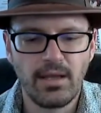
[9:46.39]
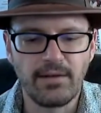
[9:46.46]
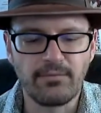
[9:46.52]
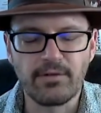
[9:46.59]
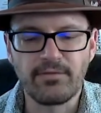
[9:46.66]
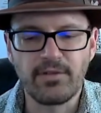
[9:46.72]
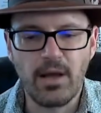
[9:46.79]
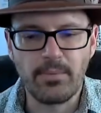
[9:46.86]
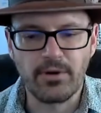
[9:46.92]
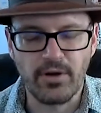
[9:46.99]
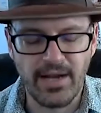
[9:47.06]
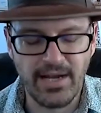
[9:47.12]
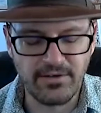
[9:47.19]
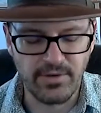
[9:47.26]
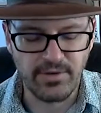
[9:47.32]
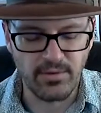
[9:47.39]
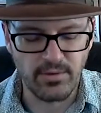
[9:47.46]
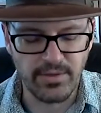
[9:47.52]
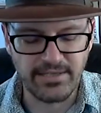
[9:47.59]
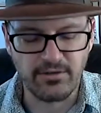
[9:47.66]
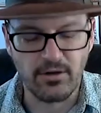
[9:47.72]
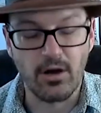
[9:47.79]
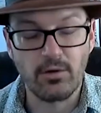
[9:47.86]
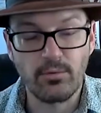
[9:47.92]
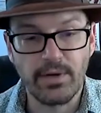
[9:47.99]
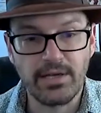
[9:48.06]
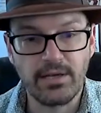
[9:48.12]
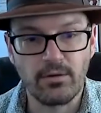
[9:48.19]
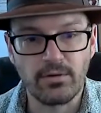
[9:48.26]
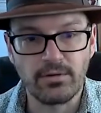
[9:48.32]
If we're flopping our hands around, it gets our heart
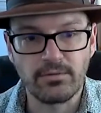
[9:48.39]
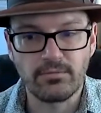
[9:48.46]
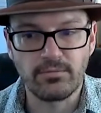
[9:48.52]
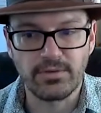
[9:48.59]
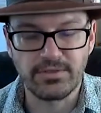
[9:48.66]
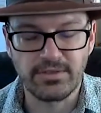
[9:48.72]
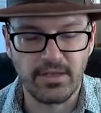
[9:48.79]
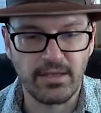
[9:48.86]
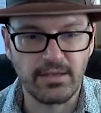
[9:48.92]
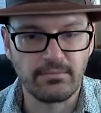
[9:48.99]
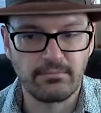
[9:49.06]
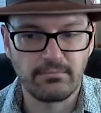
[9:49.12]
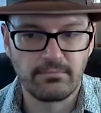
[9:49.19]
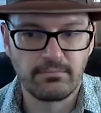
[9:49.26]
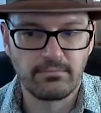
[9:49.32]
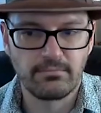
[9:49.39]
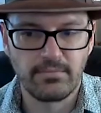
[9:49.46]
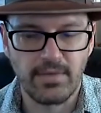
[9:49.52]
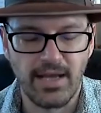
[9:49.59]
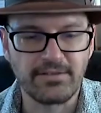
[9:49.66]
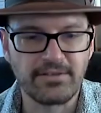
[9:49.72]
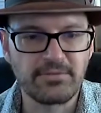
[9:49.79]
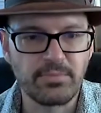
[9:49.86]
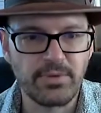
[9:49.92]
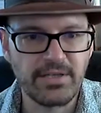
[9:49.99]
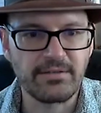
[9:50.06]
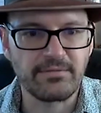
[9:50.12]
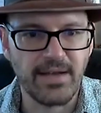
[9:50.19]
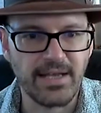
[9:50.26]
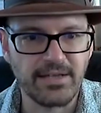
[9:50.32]
rate going, which then has us
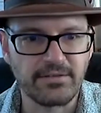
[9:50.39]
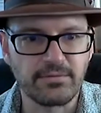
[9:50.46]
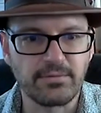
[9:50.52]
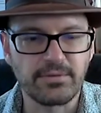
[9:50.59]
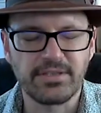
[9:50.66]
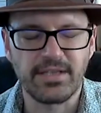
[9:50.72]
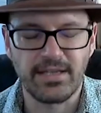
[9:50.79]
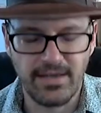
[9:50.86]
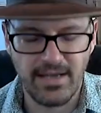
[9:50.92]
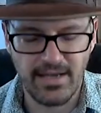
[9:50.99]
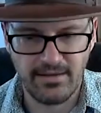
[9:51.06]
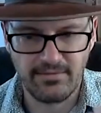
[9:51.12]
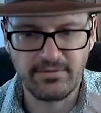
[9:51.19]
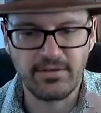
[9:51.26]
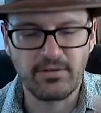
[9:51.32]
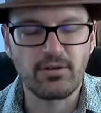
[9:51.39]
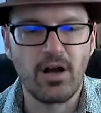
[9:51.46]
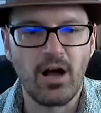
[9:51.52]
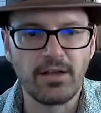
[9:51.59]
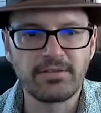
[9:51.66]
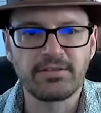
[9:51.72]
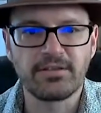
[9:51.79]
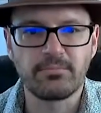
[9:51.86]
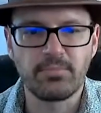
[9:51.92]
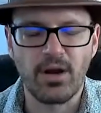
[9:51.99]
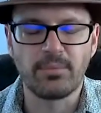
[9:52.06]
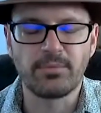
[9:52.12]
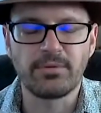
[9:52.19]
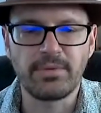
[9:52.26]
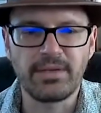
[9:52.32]
breathing faster, which then causes the
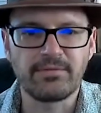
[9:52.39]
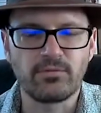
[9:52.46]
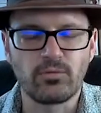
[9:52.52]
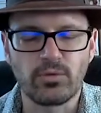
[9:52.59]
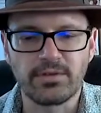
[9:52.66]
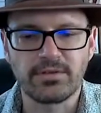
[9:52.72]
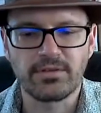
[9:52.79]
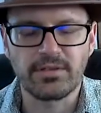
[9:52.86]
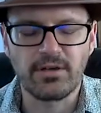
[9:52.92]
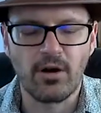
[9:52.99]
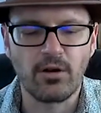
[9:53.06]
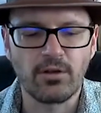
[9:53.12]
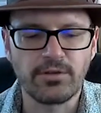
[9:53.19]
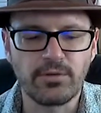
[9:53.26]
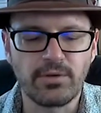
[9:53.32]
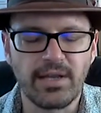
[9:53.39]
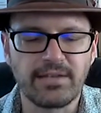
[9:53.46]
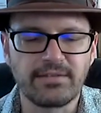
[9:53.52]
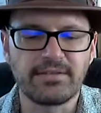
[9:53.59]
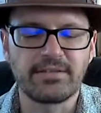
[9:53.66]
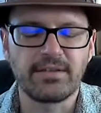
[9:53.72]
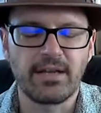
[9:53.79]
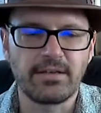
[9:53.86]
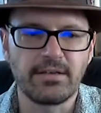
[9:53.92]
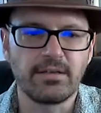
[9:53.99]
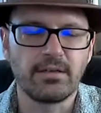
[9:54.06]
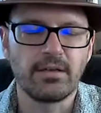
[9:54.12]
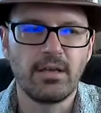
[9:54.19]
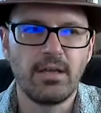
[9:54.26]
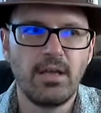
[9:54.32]
problem to be even worse. And Carl Jung has this
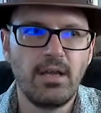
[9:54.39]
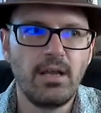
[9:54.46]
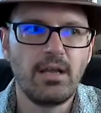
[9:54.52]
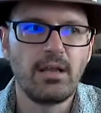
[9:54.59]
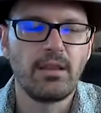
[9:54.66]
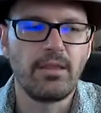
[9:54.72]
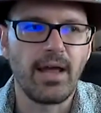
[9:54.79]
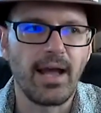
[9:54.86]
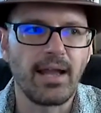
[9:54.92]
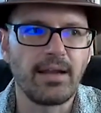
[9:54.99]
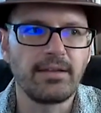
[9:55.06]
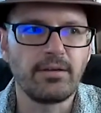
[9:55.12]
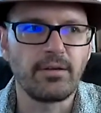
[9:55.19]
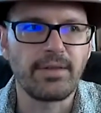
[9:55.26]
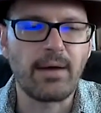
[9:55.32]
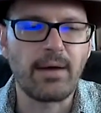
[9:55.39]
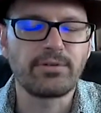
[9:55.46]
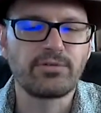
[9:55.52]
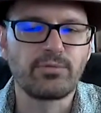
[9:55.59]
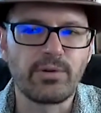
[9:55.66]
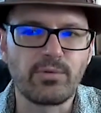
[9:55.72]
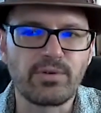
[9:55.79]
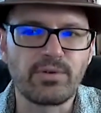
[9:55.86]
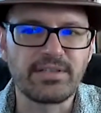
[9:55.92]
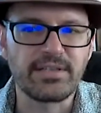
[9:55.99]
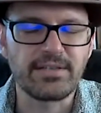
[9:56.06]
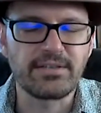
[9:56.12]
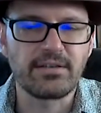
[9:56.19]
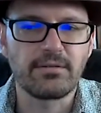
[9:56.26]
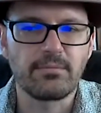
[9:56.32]
idea that that which we
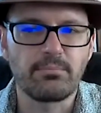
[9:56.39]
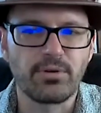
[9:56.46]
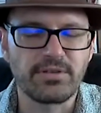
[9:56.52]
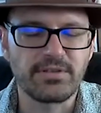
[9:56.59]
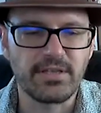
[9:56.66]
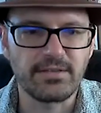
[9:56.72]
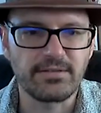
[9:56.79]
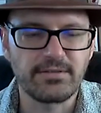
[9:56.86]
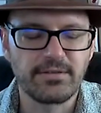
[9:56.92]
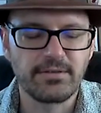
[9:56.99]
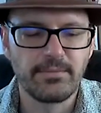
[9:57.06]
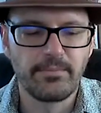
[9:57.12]
resist persists.